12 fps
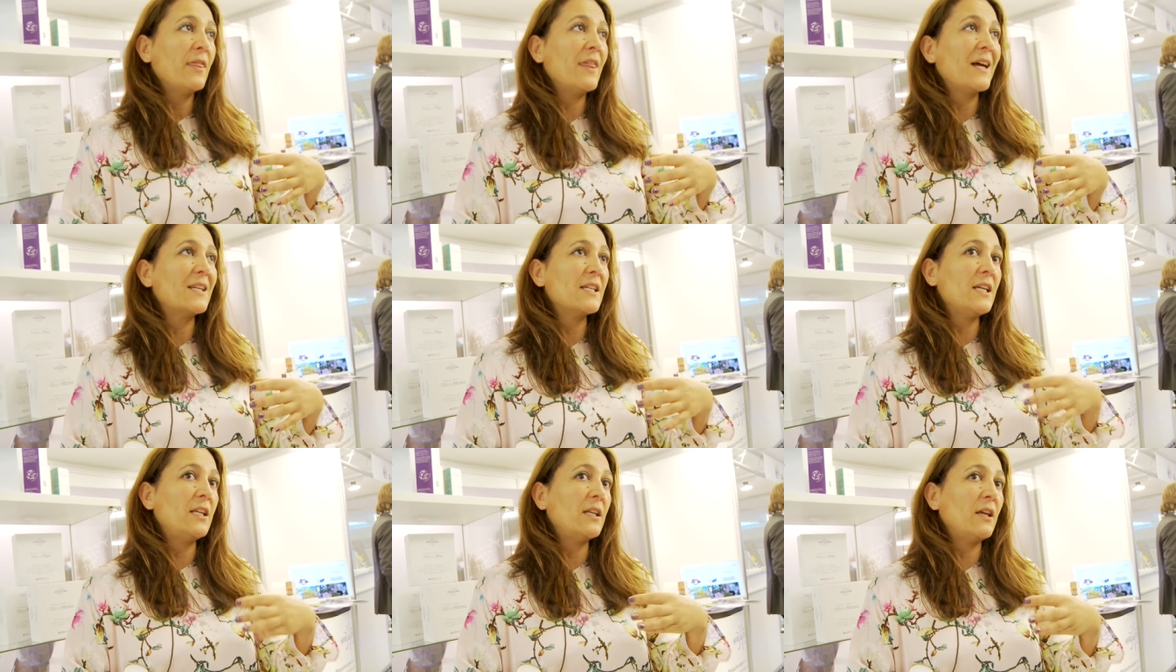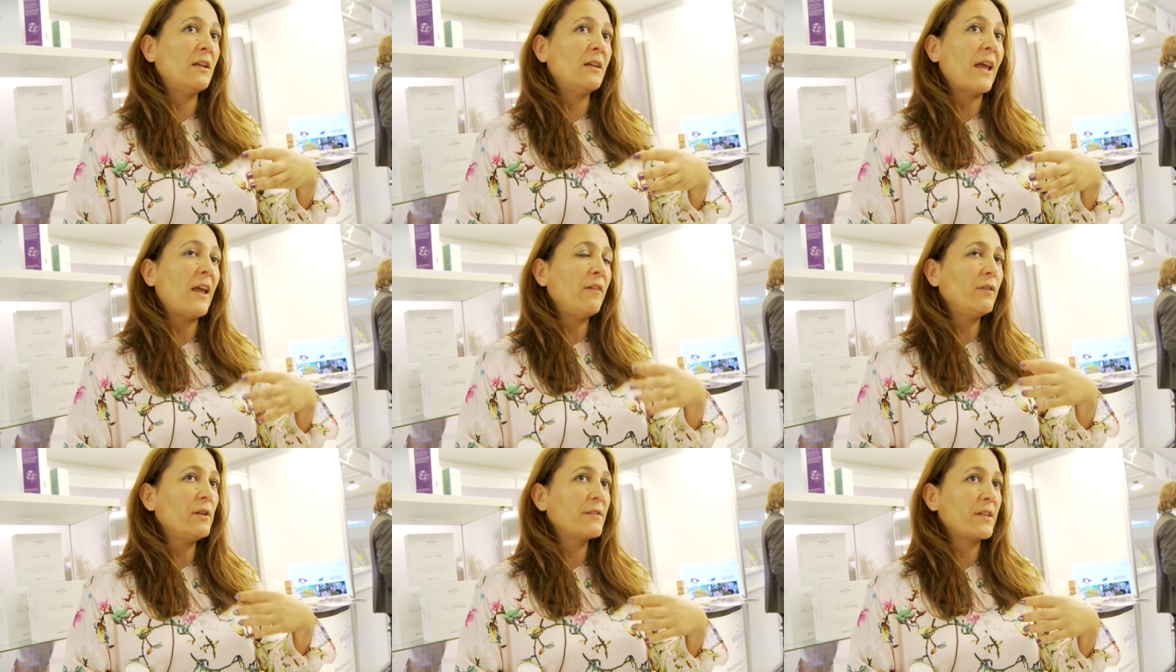that it
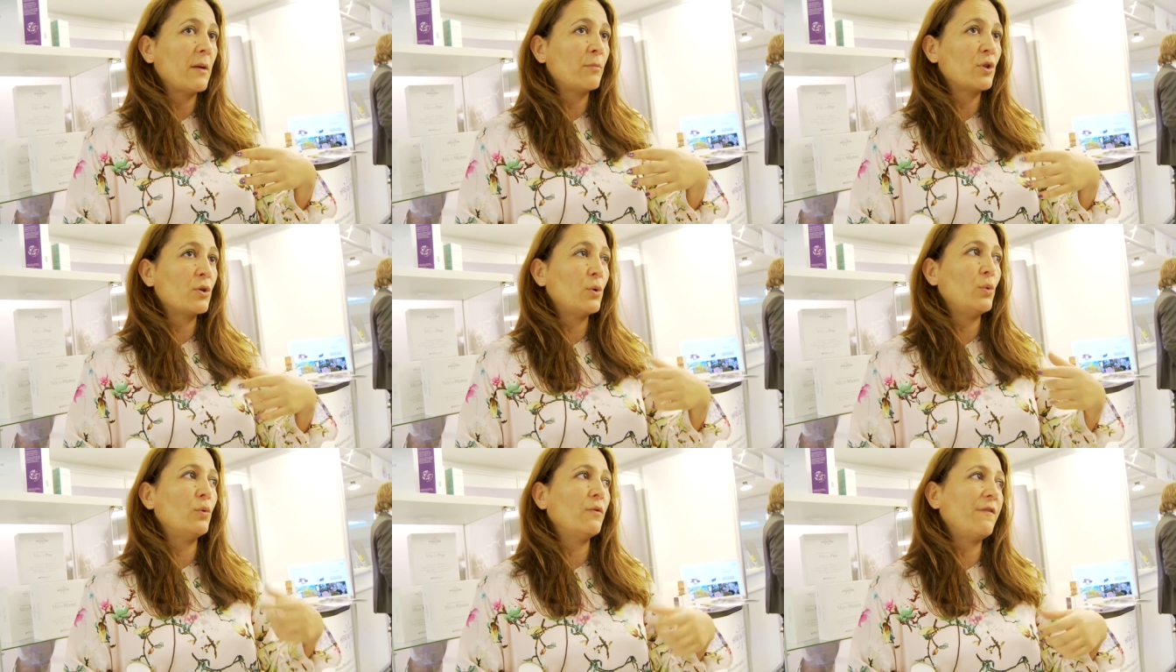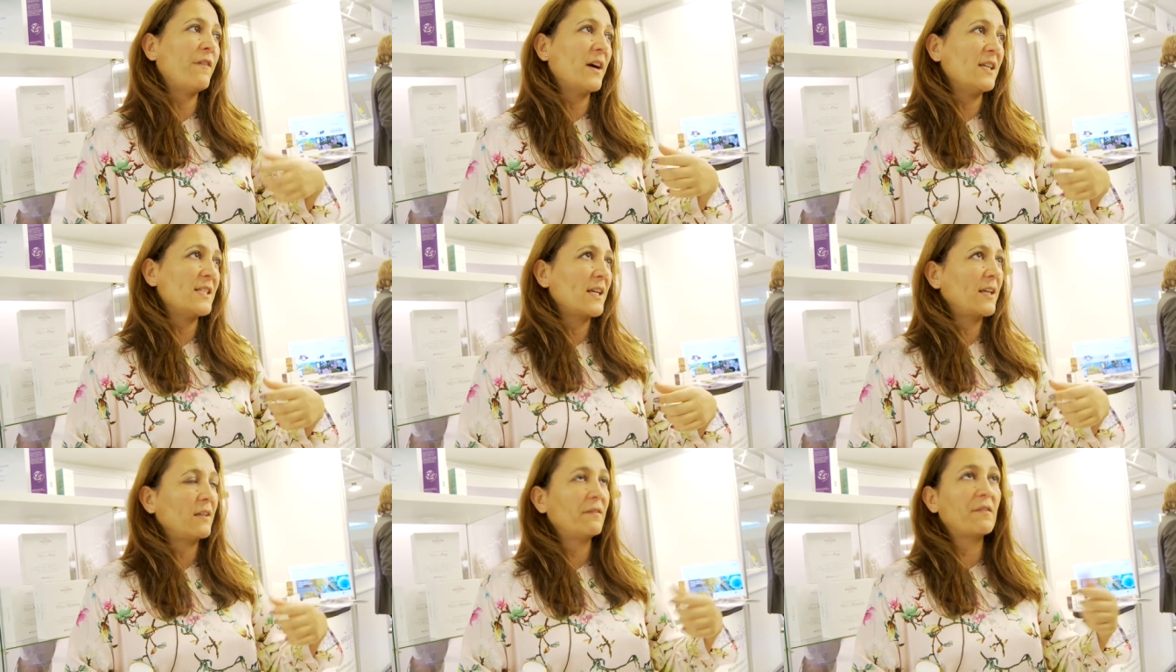enables them to fight
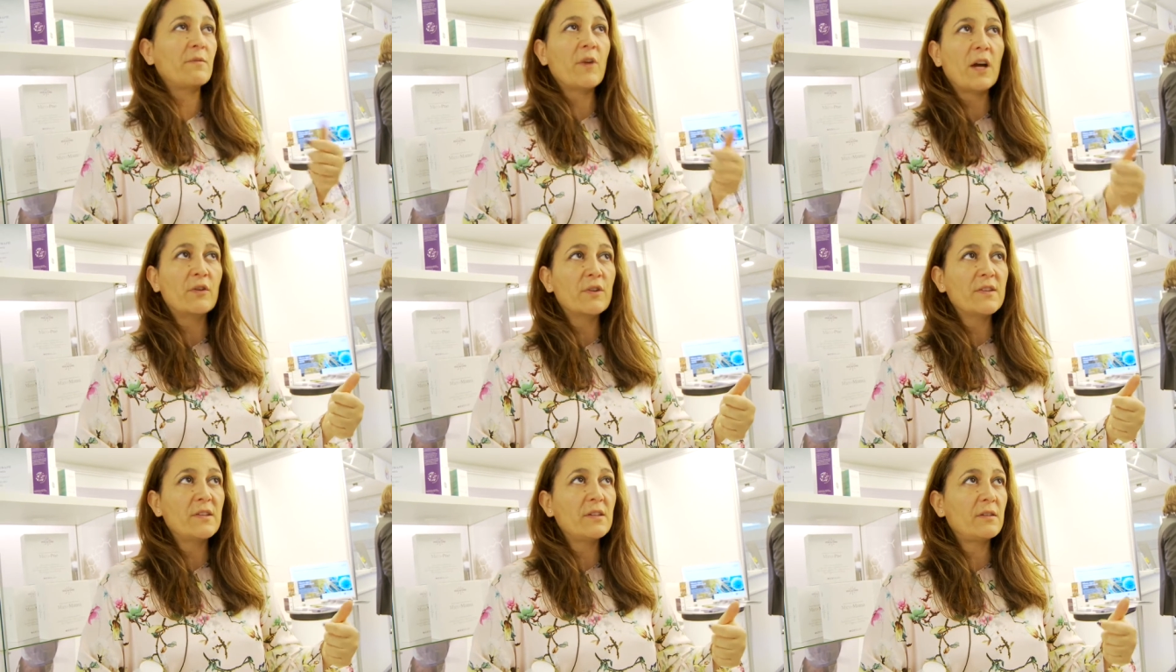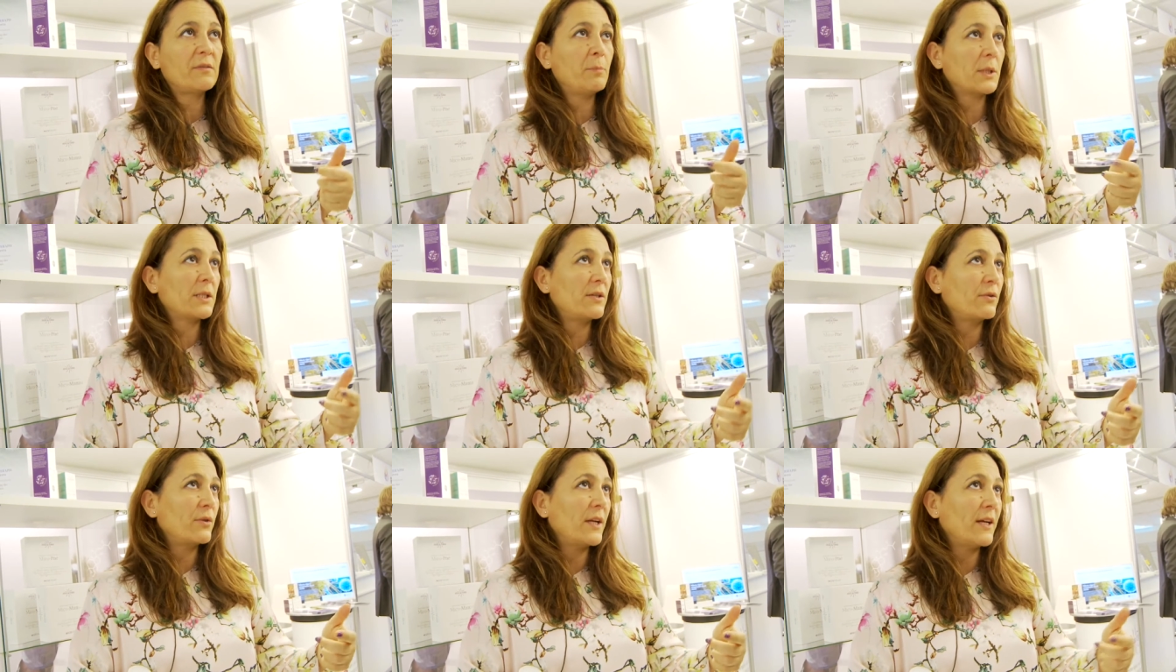against viruses,
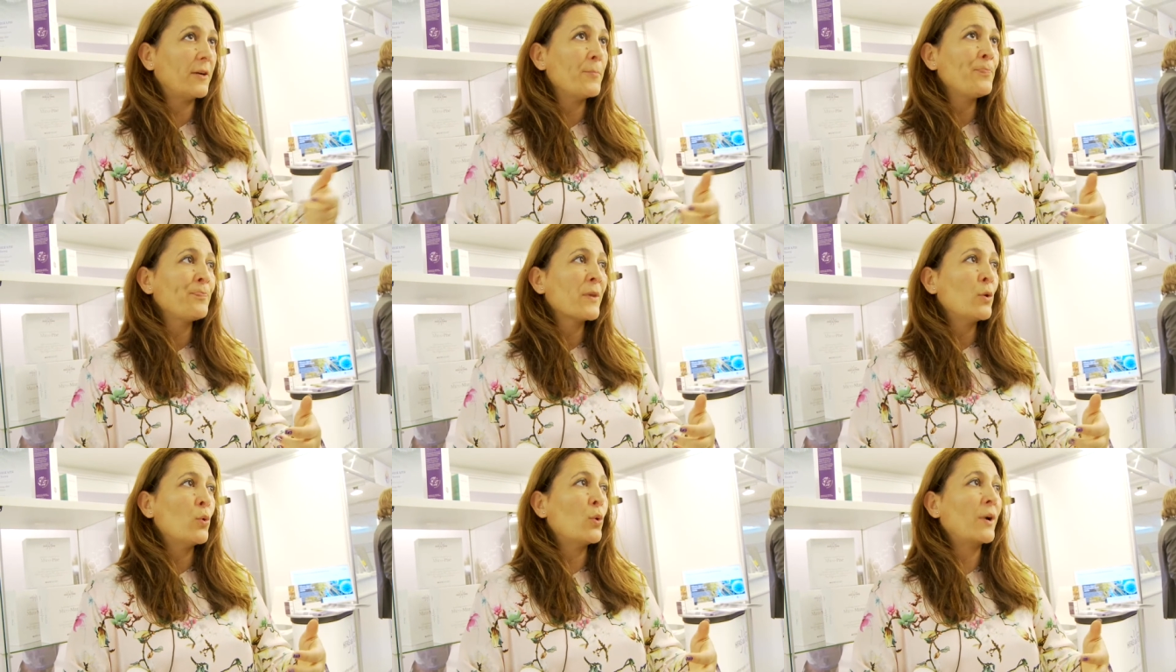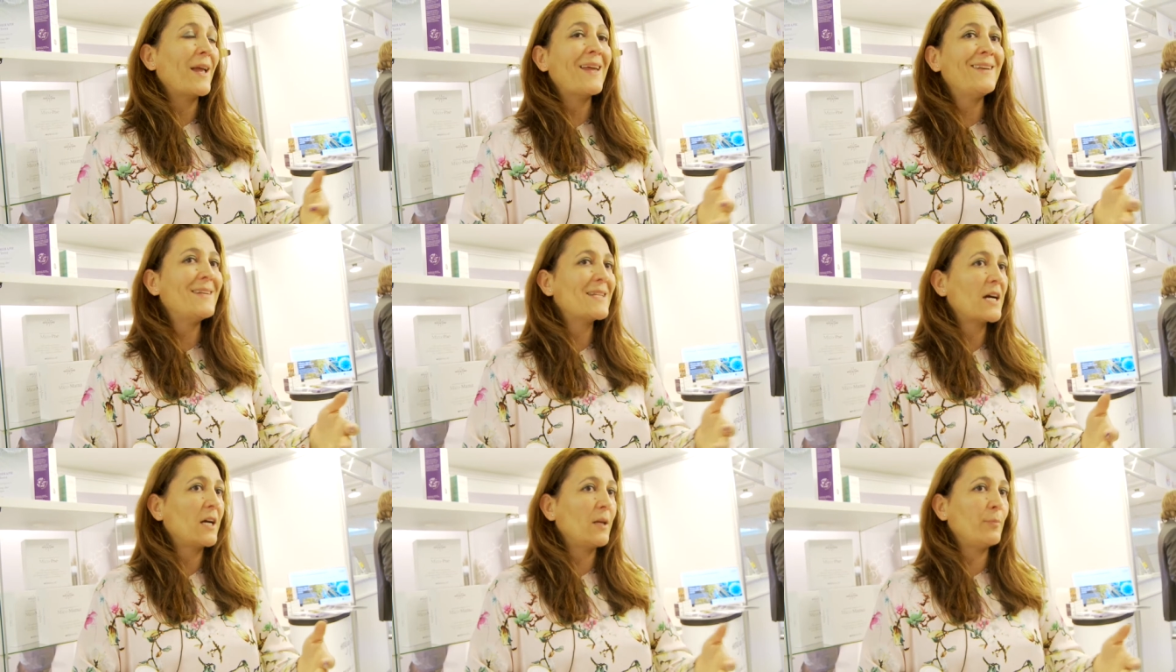bacteria, or any
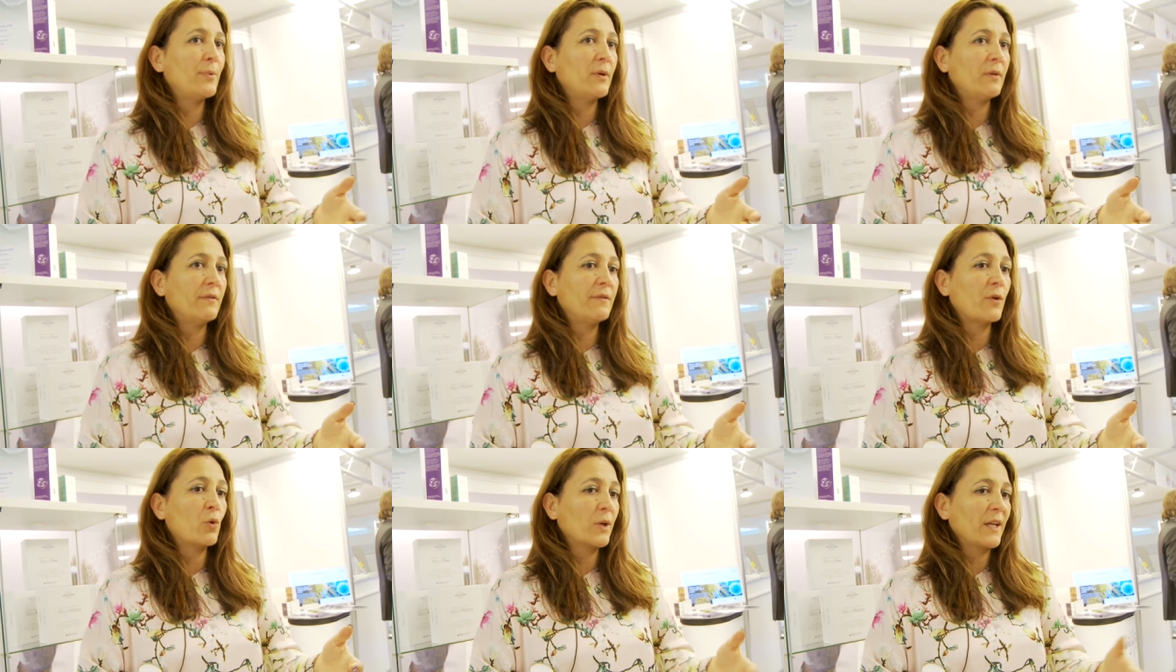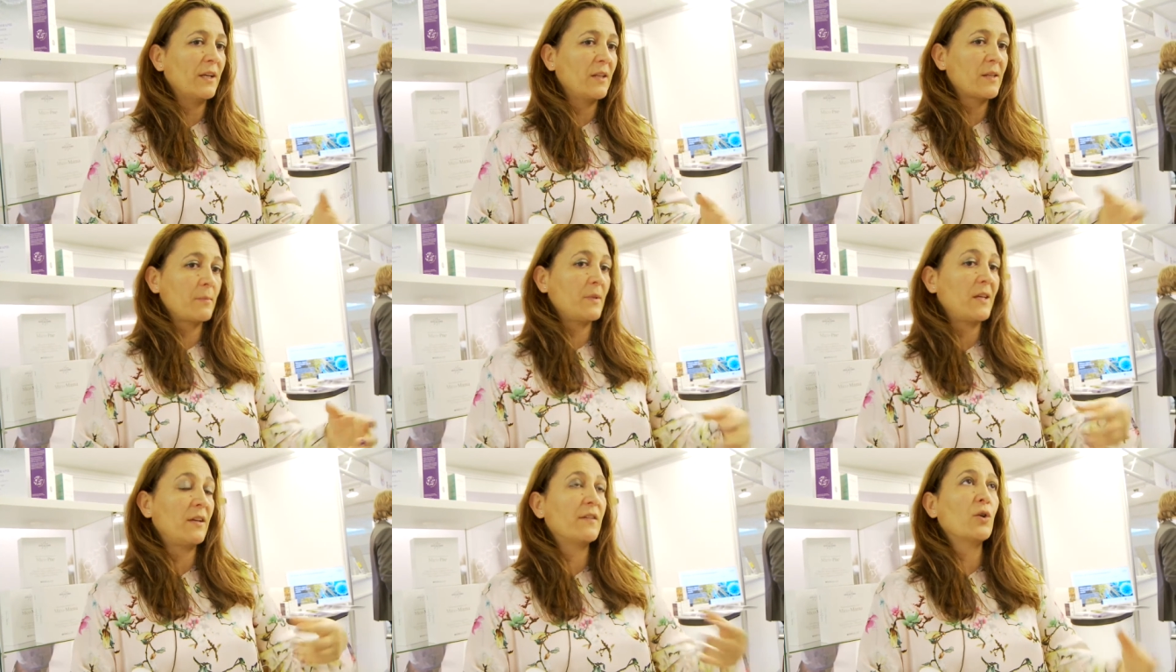type of
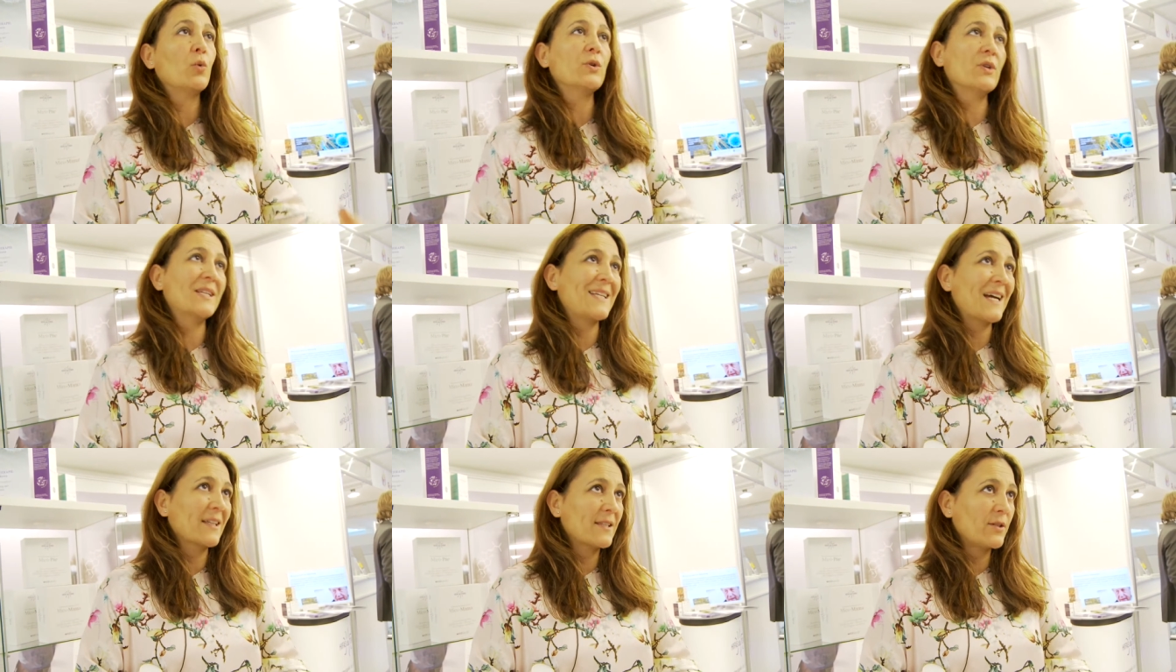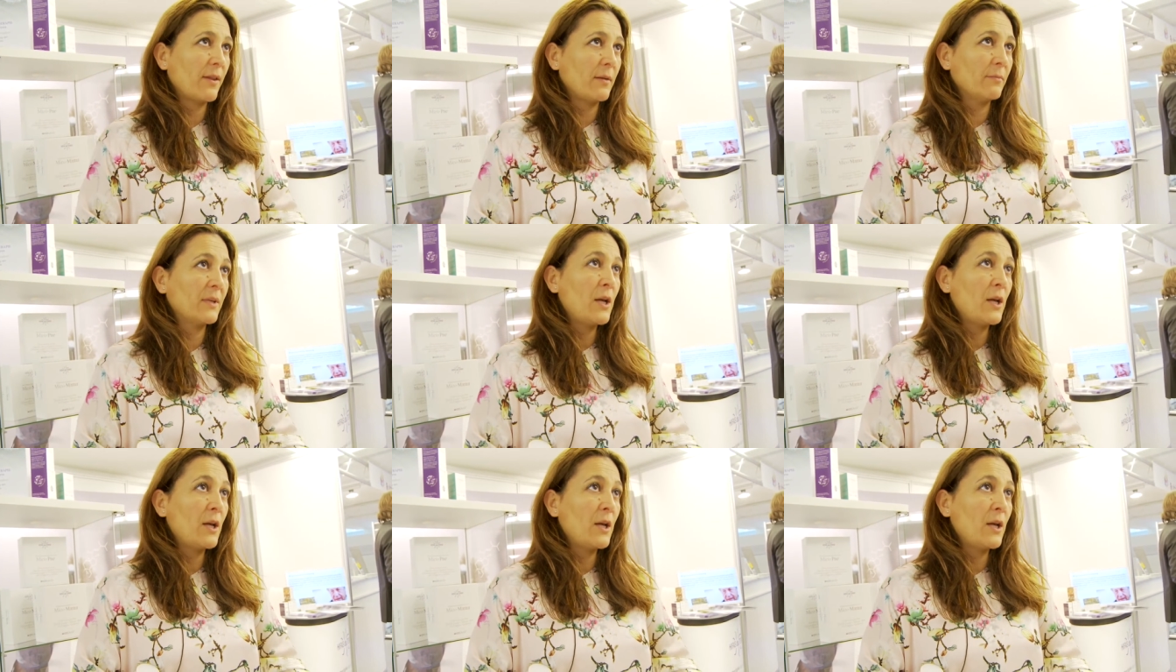organism that's going to attack to them.